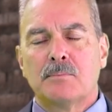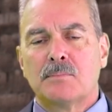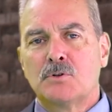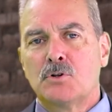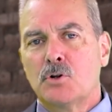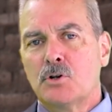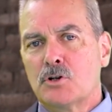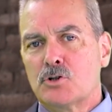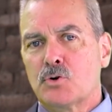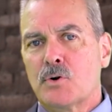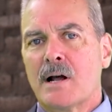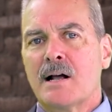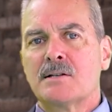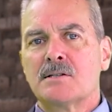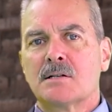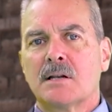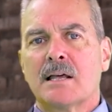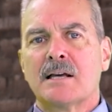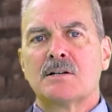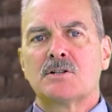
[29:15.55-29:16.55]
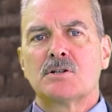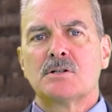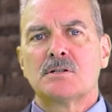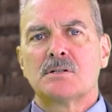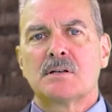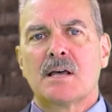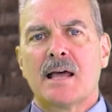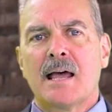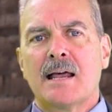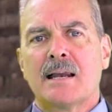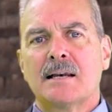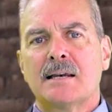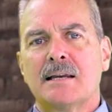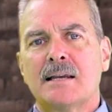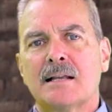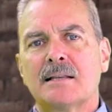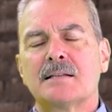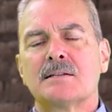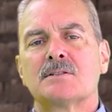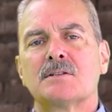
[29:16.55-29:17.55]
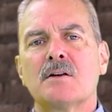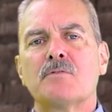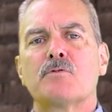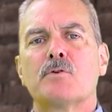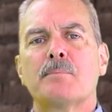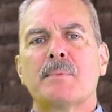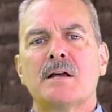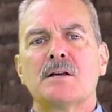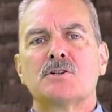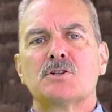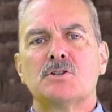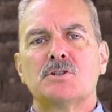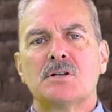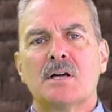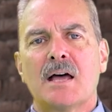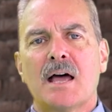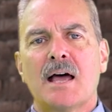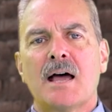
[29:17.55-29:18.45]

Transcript: do the translations and get this information to